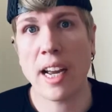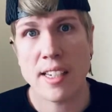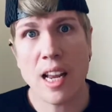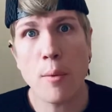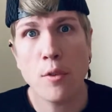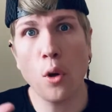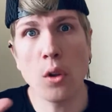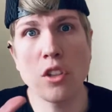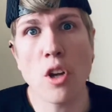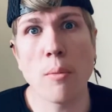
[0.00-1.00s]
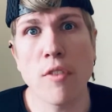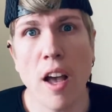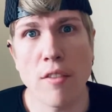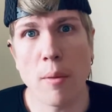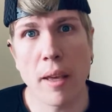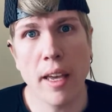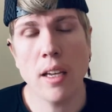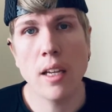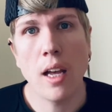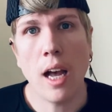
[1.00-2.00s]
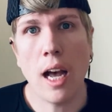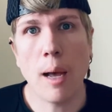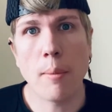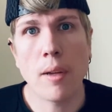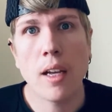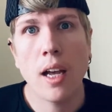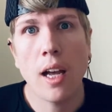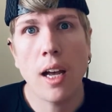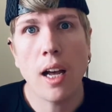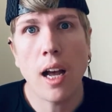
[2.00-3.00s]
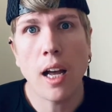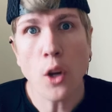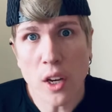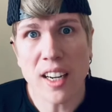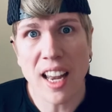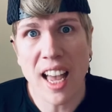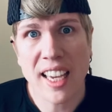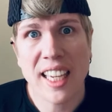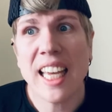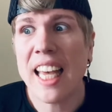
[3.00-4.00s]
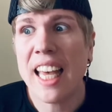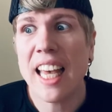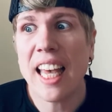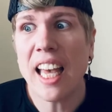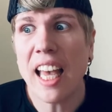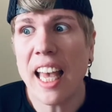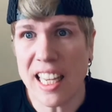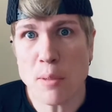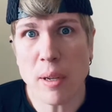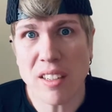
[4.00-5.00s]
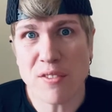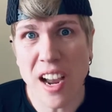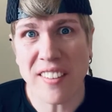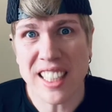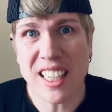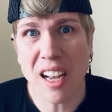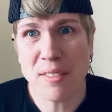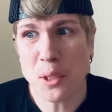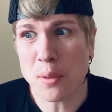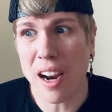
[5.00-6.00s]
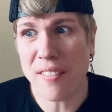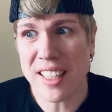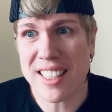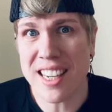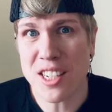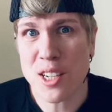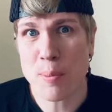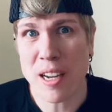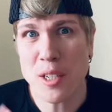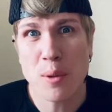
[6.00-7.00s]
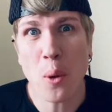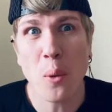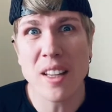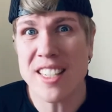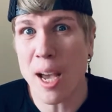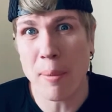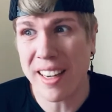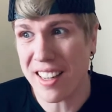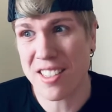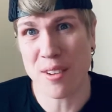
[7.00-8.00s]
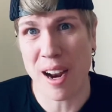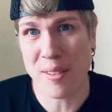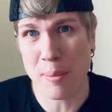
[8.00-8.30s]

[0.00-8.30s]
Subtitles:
so now we've got all the top 5 up here. Not gonna lie, it's been very tough to arrive at a decision, especially with all this yumminess surrounding